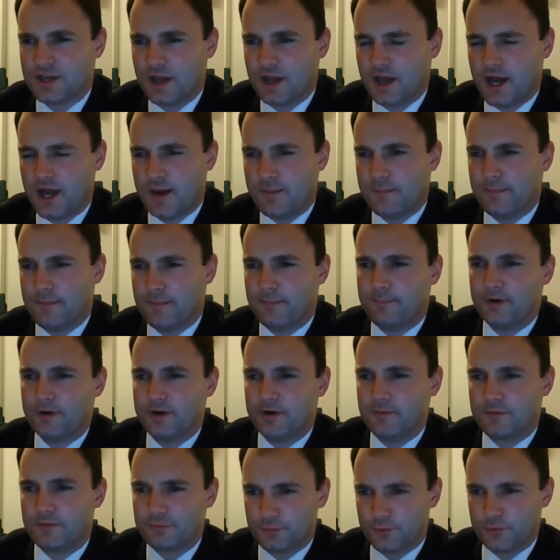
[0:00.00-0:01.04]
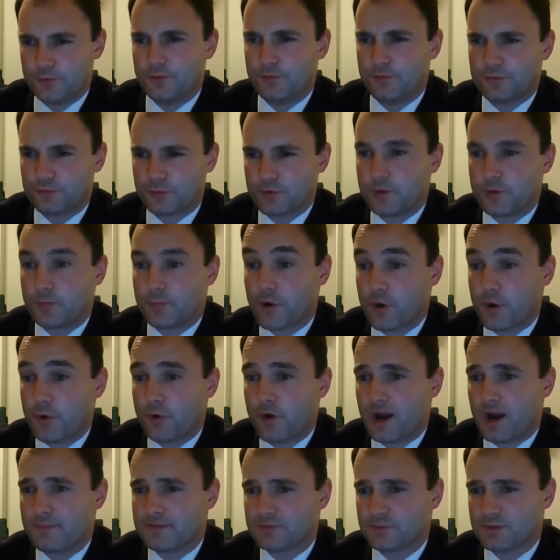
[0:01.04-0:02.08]
but through the
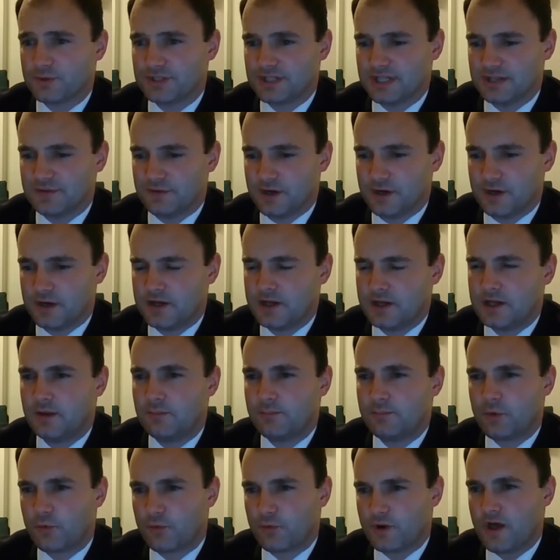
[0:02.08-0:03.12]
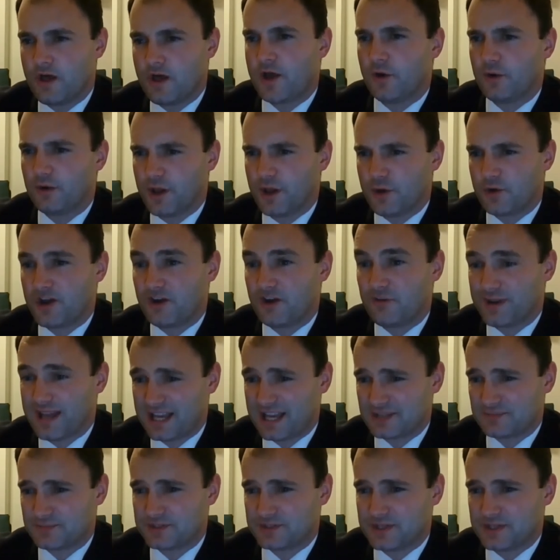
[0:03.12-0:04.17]
programs we deliver, but rely on local government
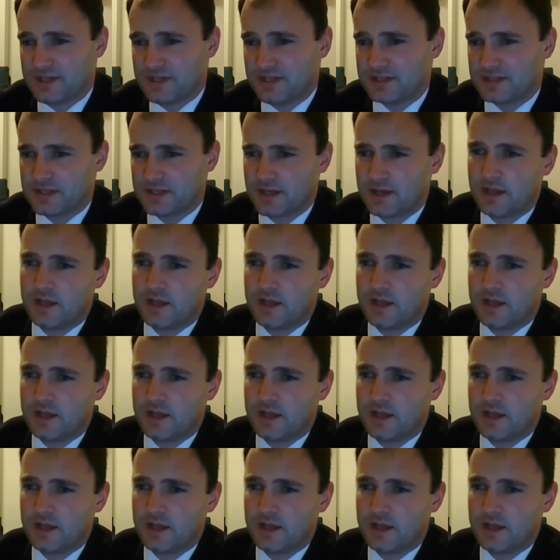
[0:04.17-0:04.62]
expertise.